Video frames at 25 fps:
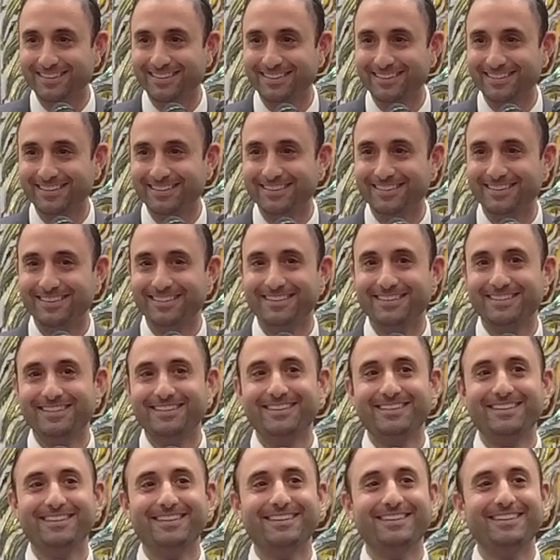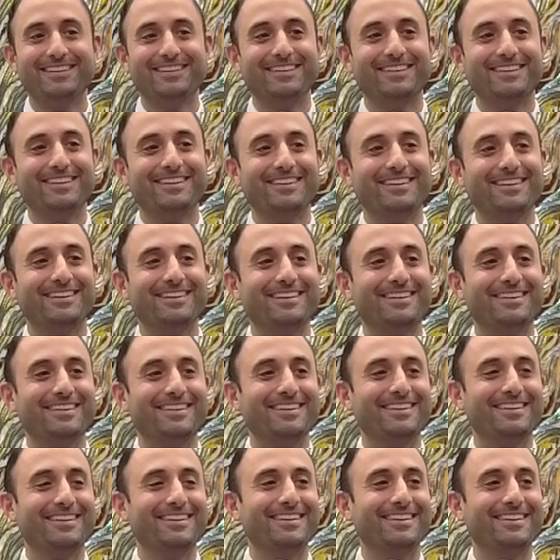
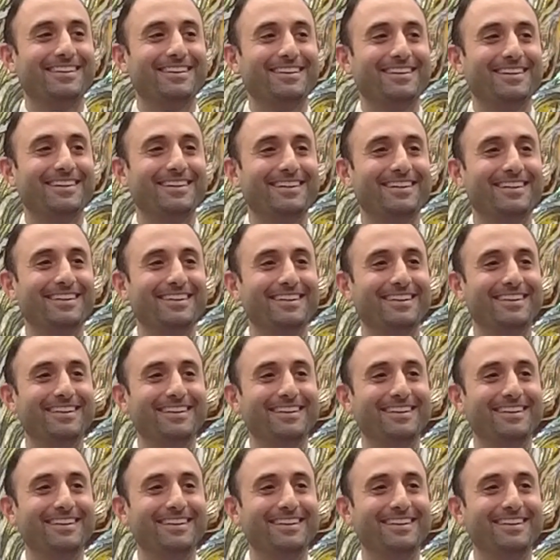Nobody speaks.